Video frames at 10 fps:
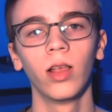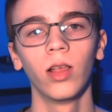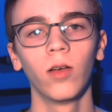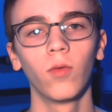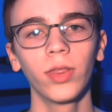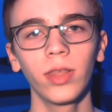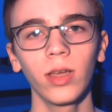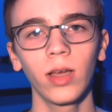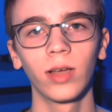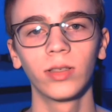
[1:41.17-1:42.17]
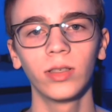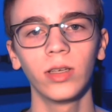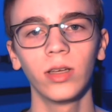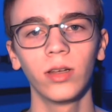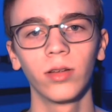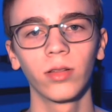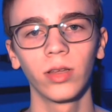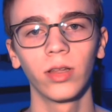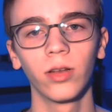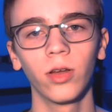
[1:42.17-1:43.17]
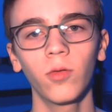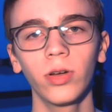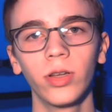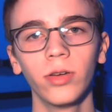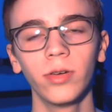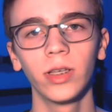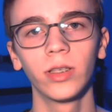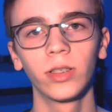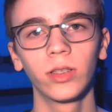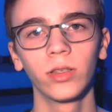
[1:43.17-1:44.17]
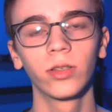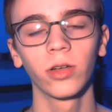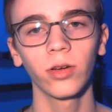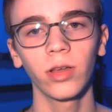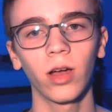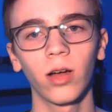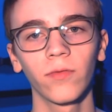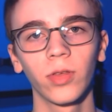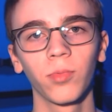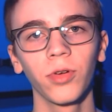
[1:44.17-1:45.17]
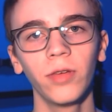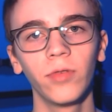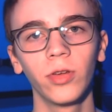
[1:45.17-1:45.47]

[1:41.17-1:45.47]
one thing I see nearly no one do is turning off the preview